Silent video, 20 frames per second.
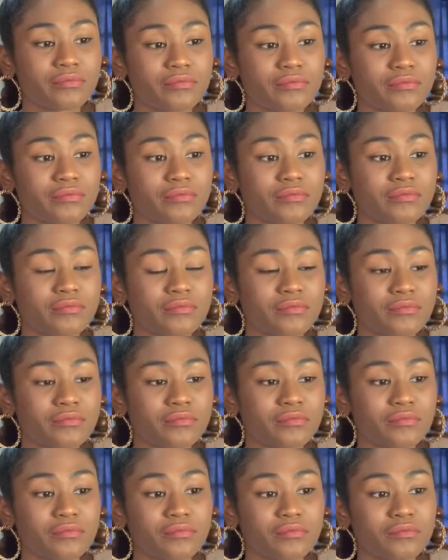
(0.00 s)

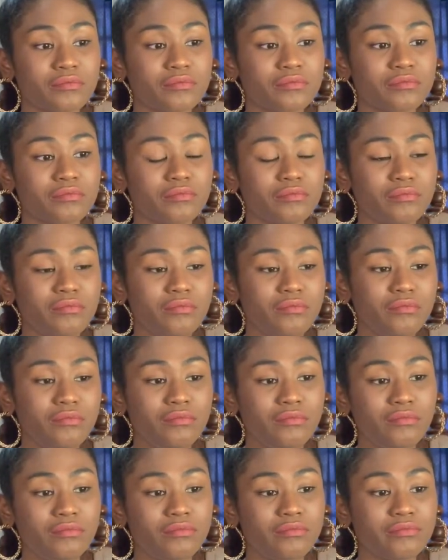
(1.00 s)

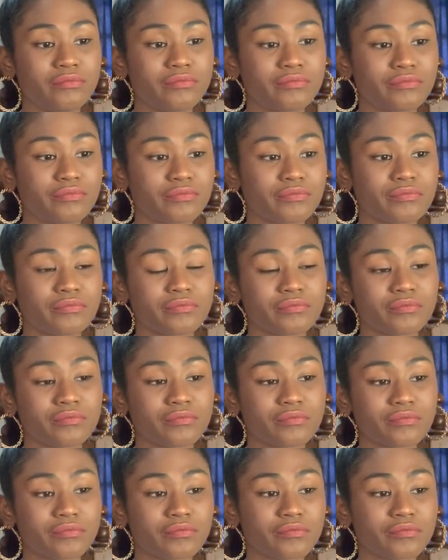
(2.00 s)
[no speech]